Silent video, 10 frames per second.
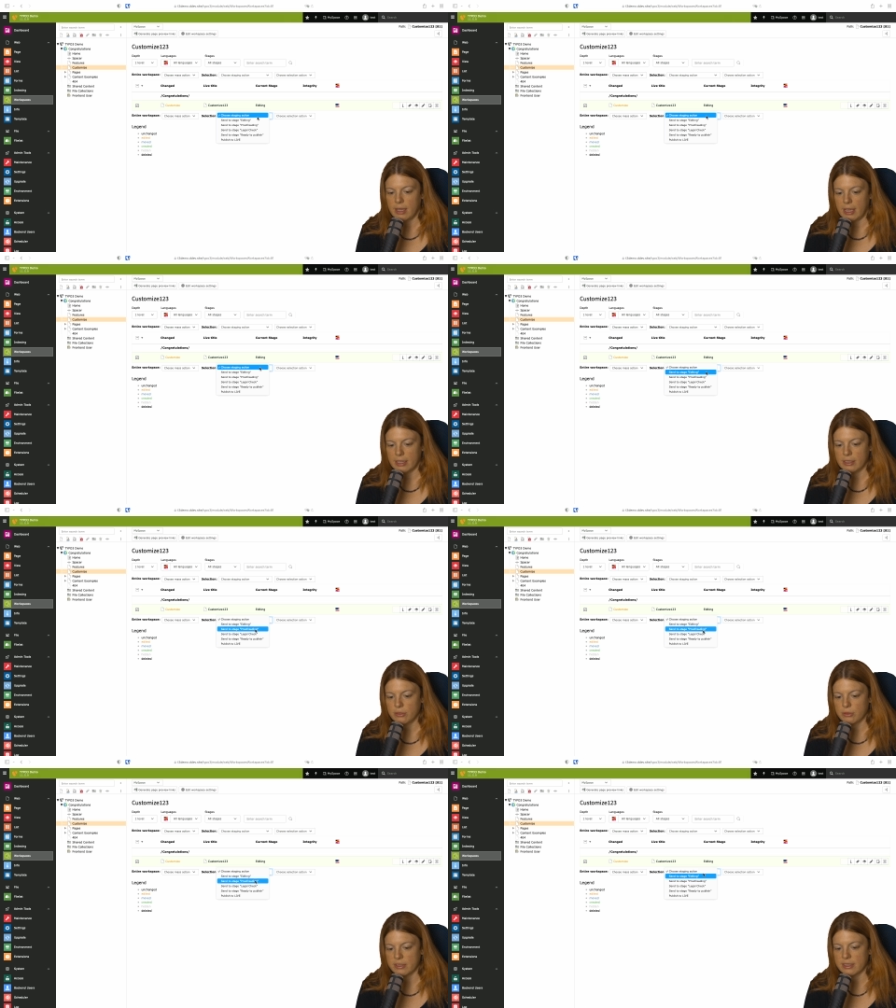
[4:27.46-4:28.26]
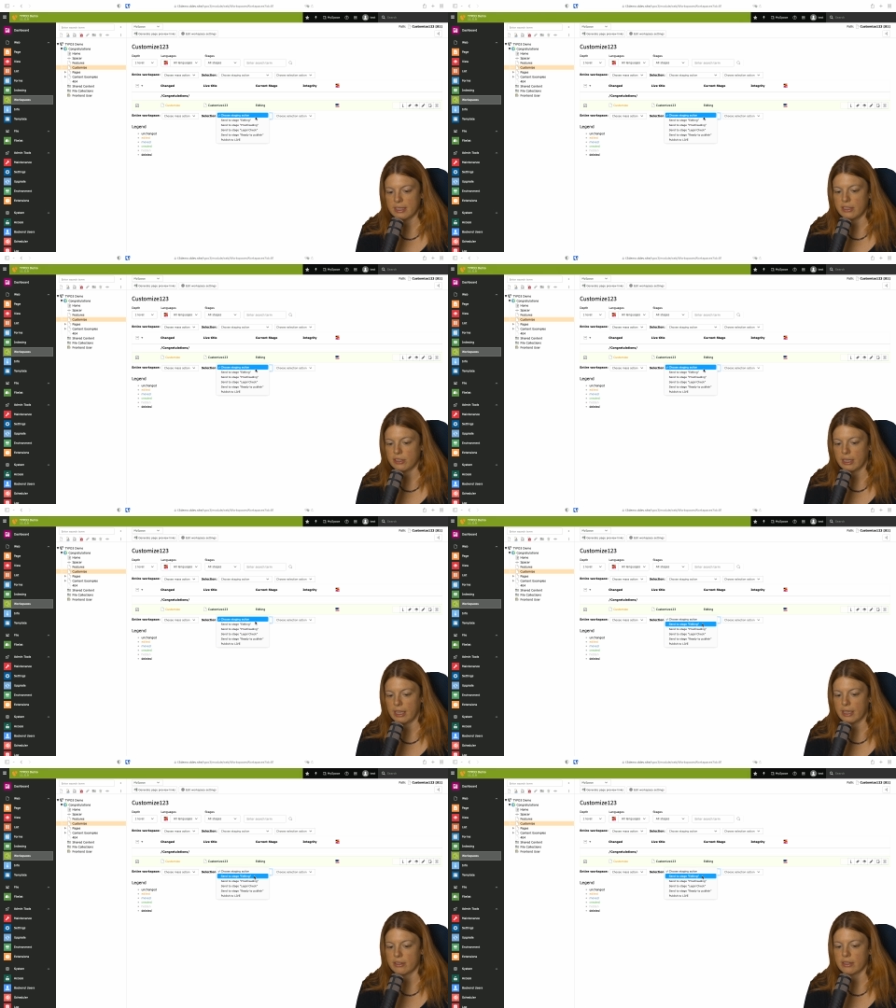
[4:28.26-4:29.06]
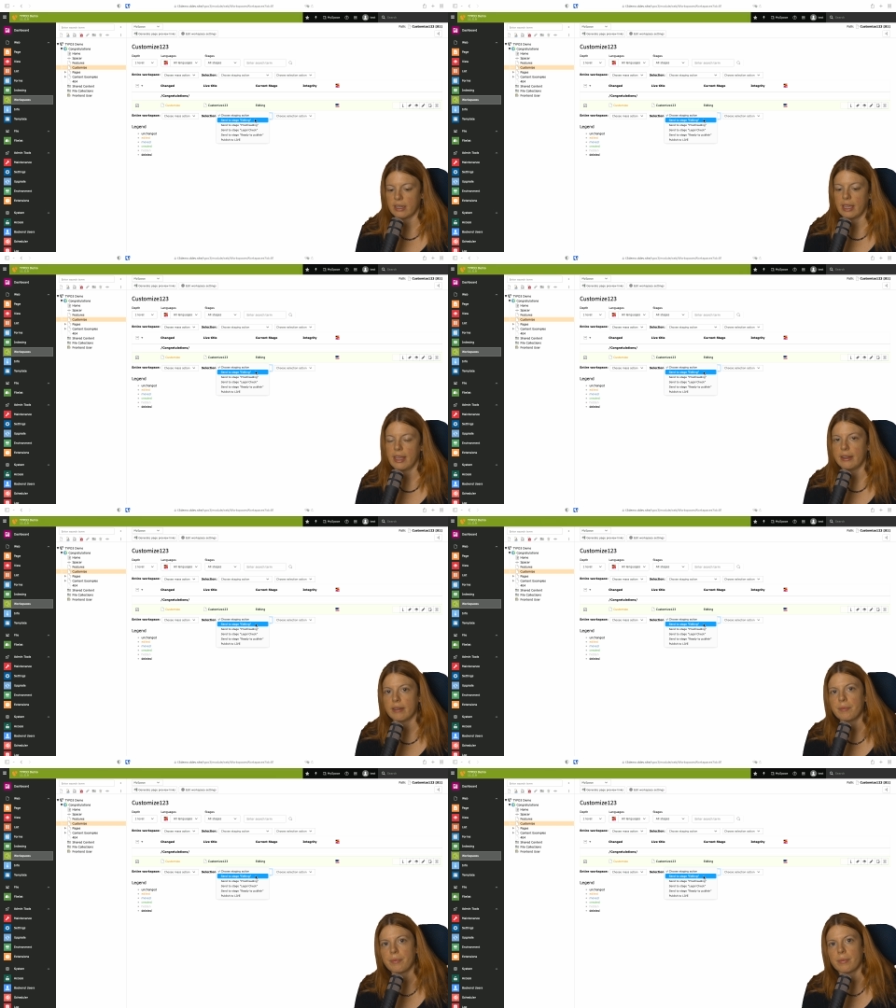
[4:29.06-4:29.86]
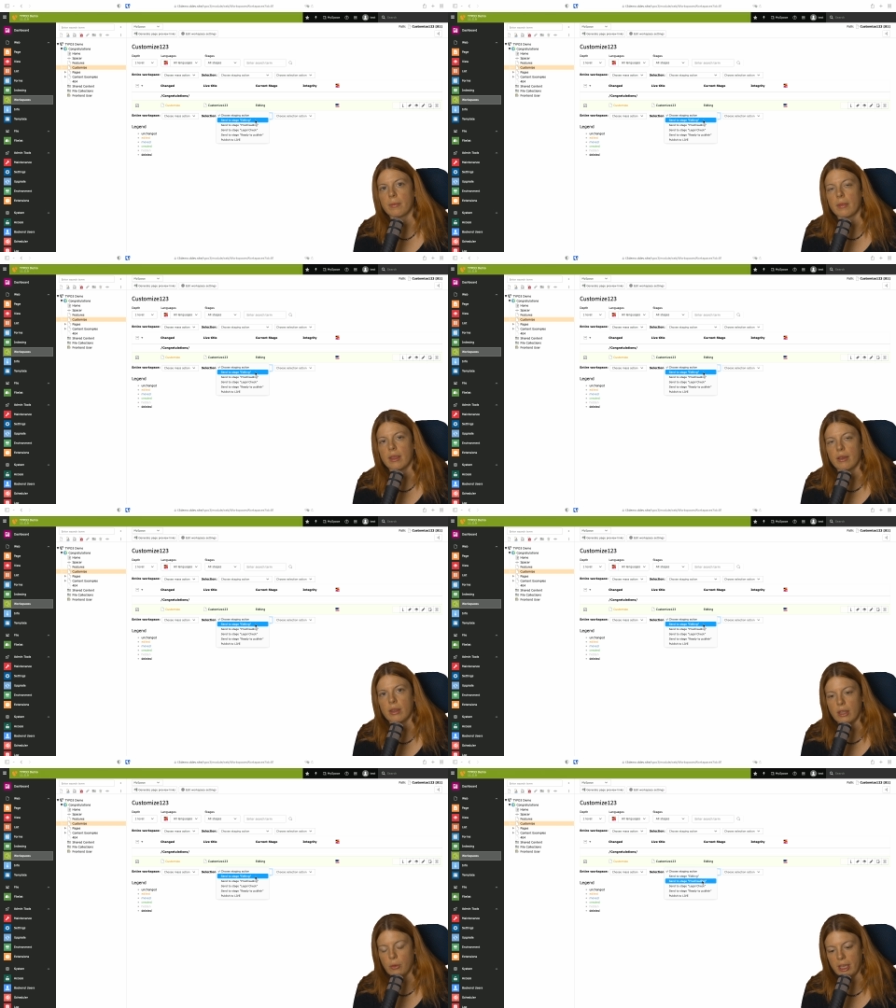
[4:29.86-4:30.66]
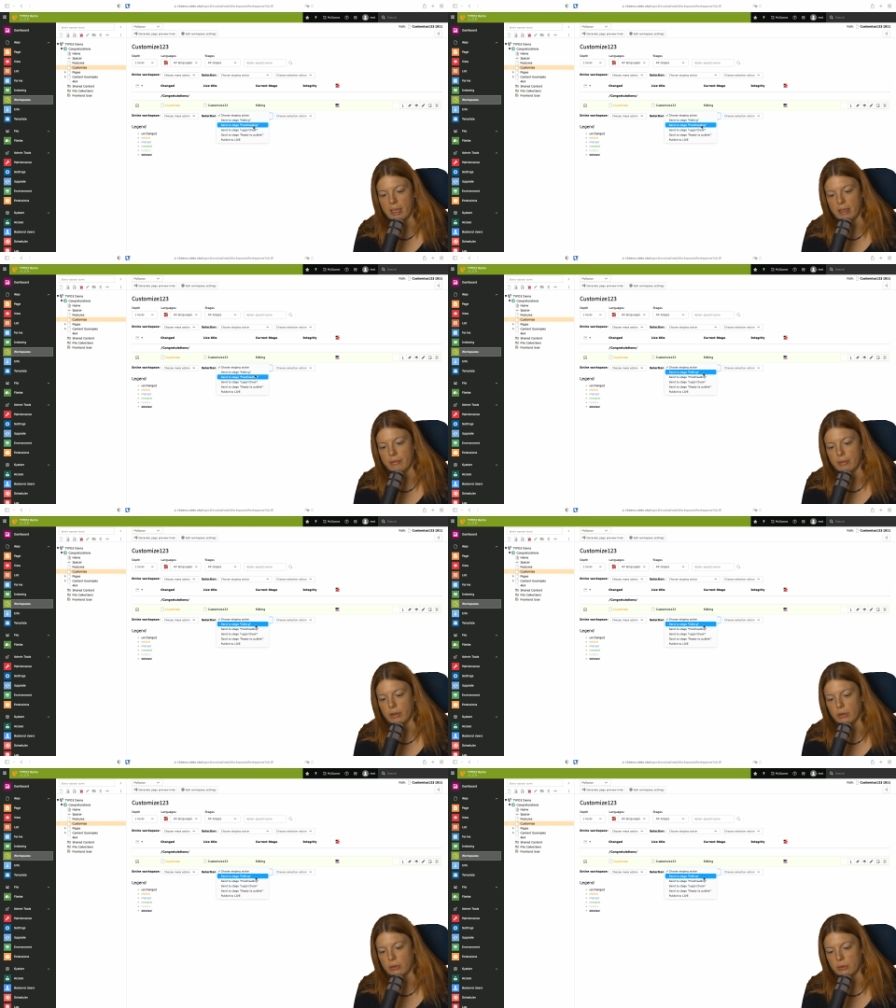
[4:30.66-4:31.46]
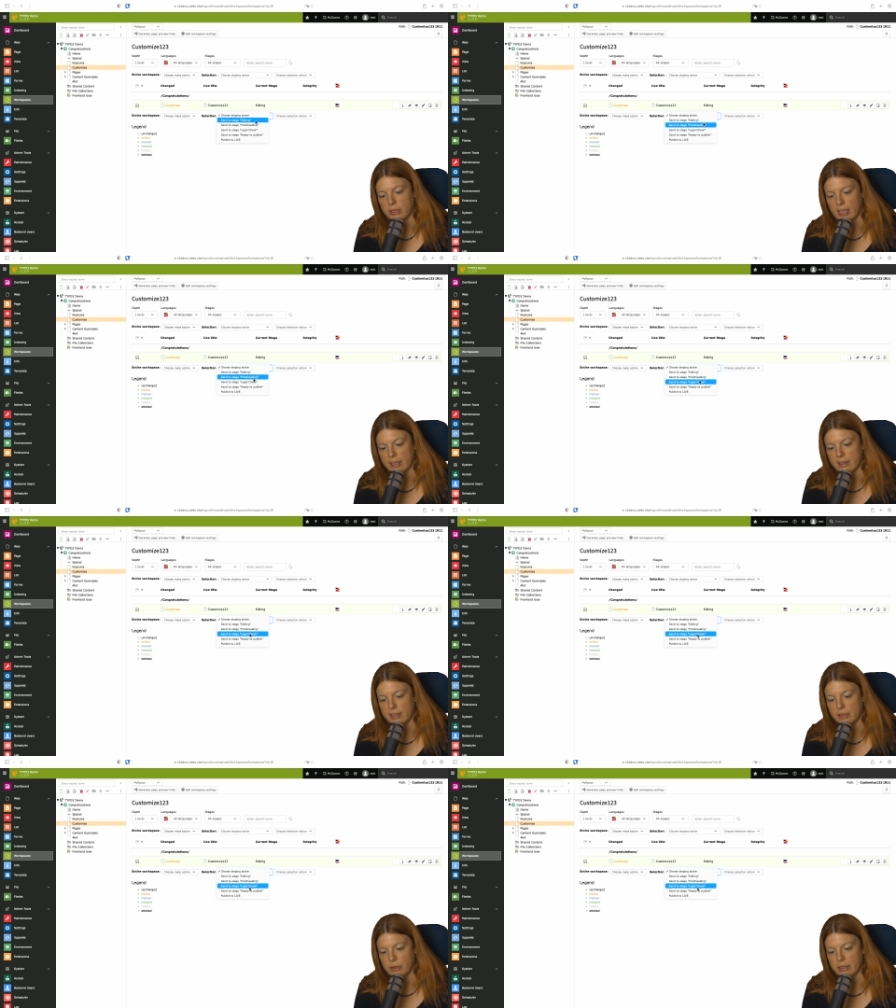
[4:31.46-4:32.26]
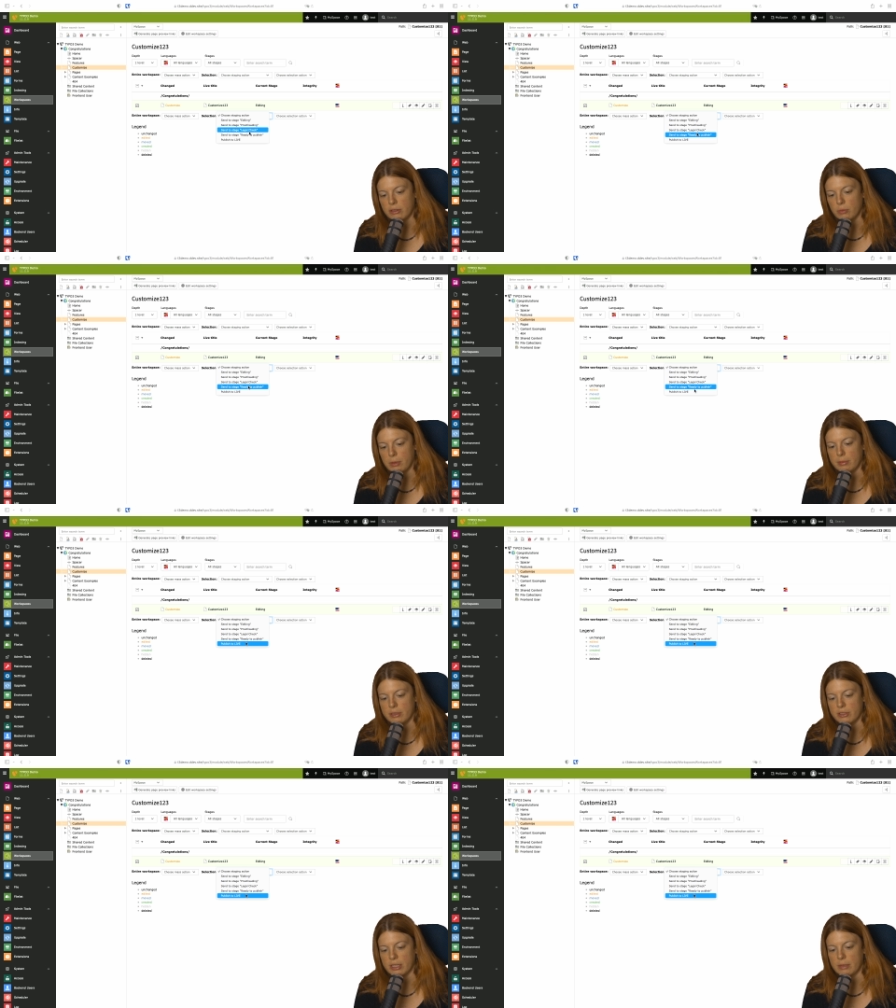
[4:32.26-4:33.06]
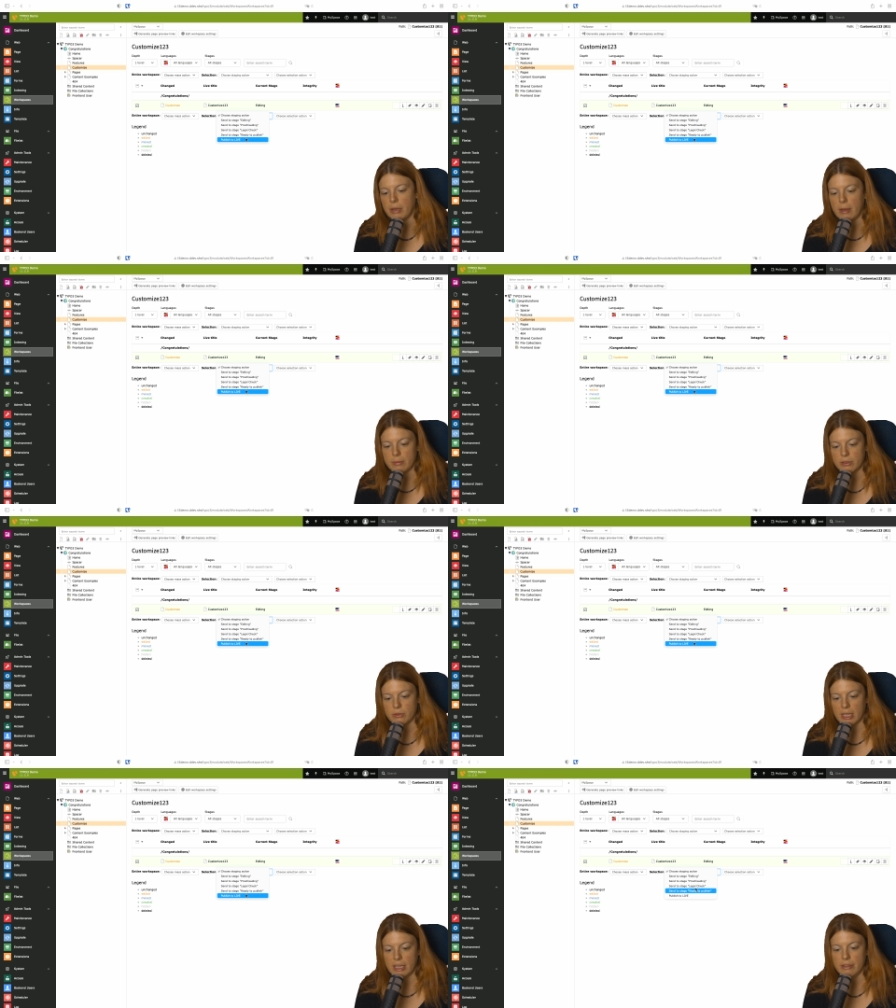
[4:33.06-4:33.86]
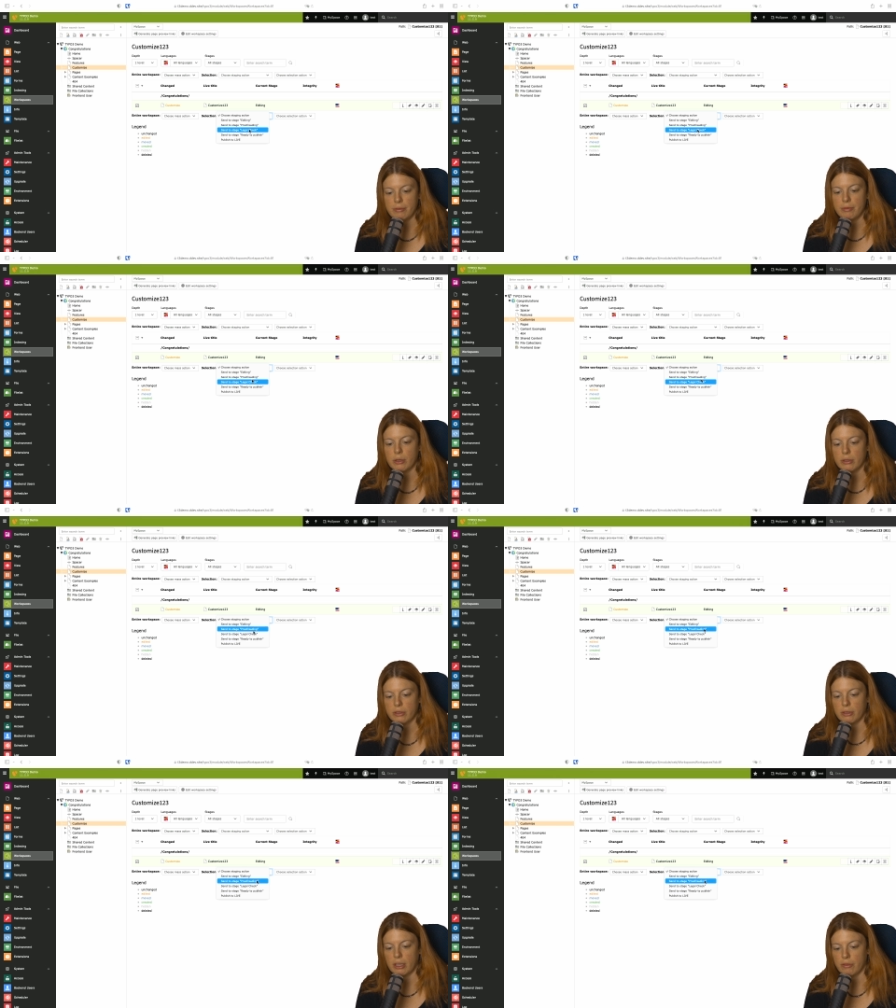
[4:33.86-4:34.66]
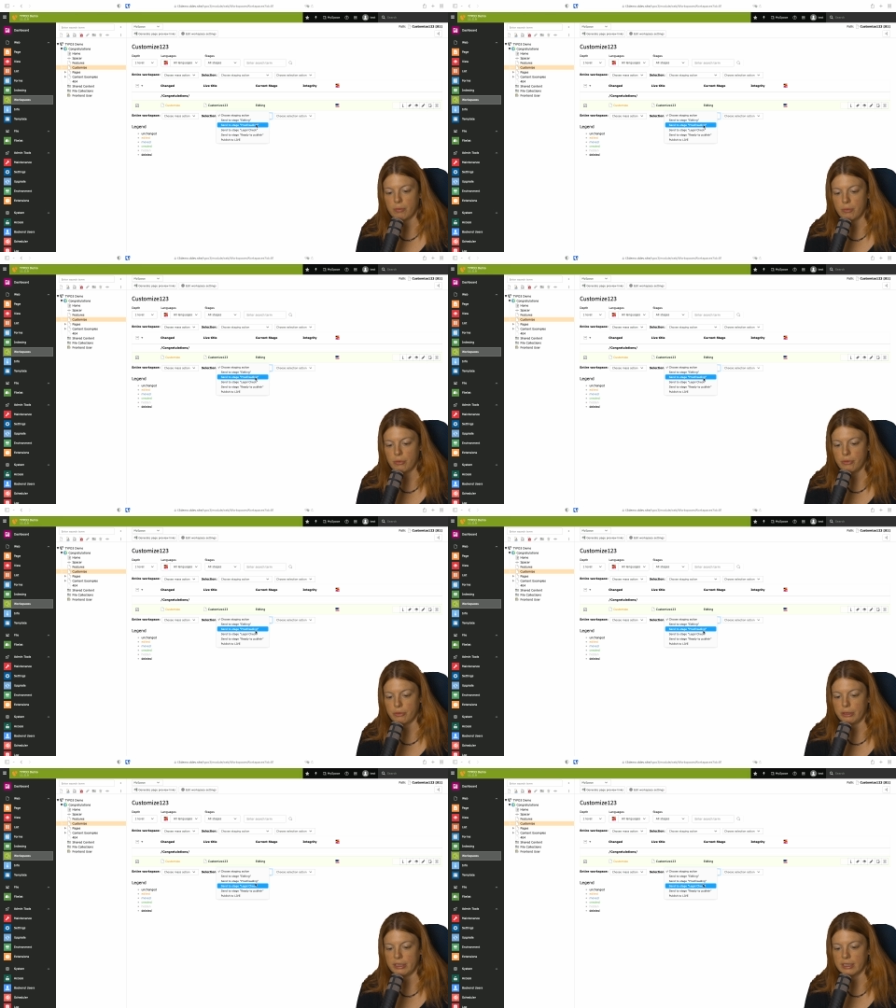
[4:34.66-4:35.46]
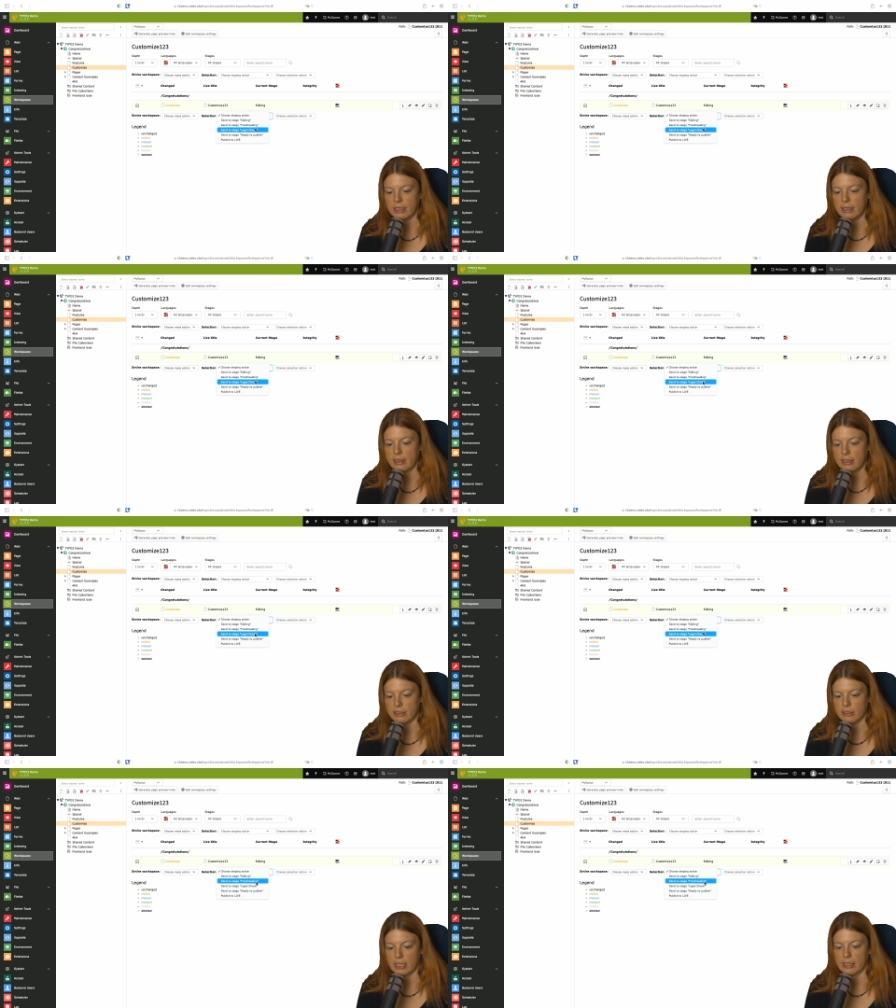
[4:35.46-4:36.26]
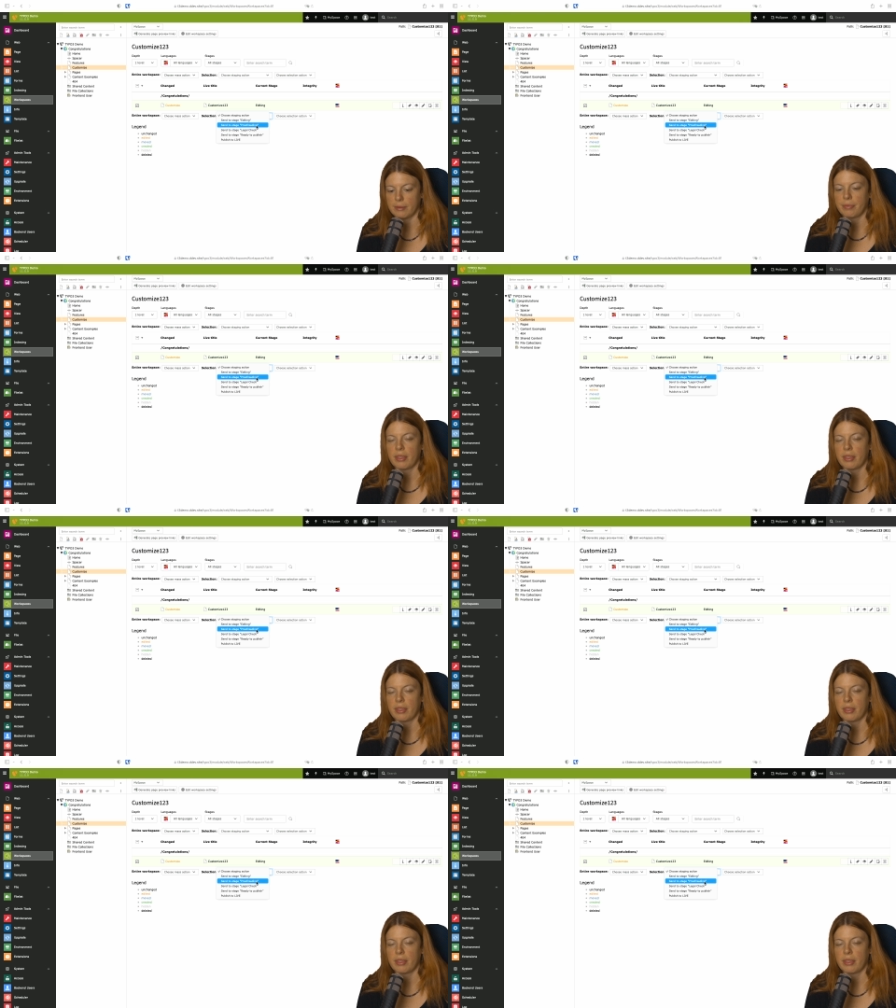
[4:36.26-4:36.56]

I can choose a staging action. And now we have not only editing, ready to publish and publish to live, we also have proofreading and legal check.